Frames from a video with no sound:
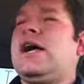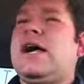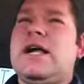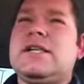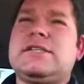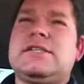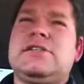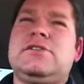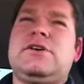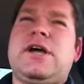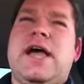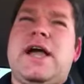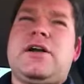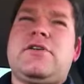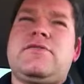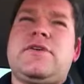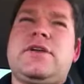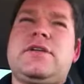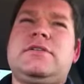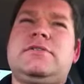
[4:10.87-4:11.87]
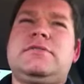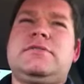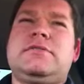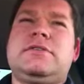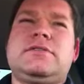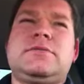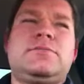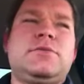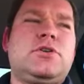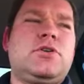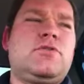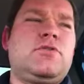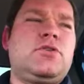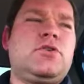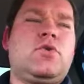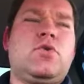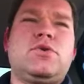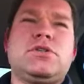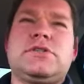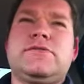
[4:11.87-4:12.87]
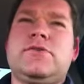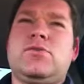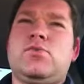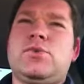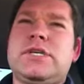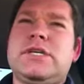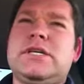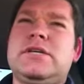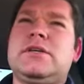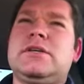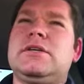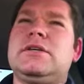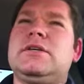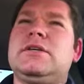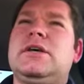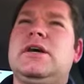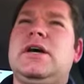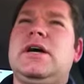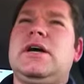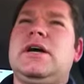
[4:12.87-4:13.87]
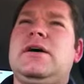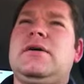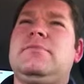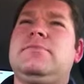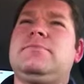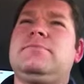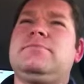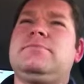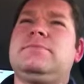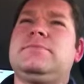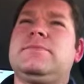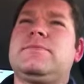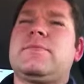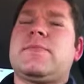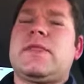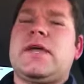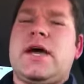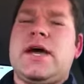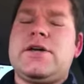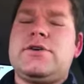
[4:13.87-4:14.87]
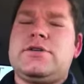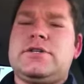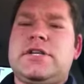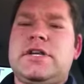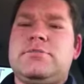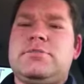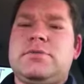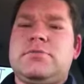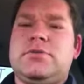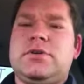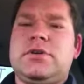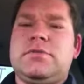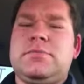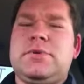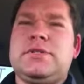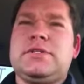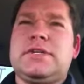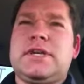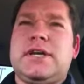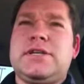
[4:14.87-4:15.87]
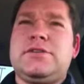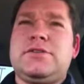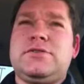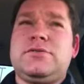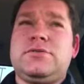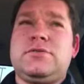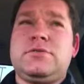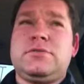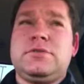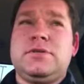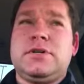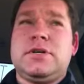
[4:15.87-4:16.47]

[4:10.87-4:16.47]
That's a little aggravating. It's been over the course of a week. I understand people get busy. I do.